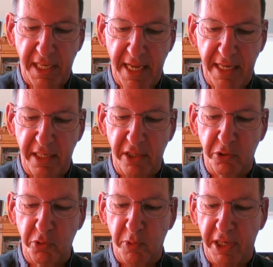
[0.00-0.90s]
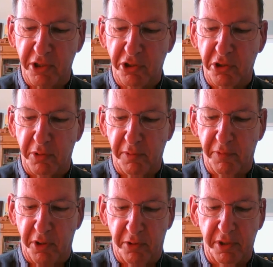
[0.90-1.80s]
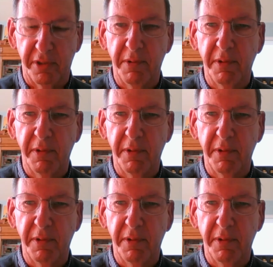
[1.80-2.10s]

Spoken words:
can and do register and vote.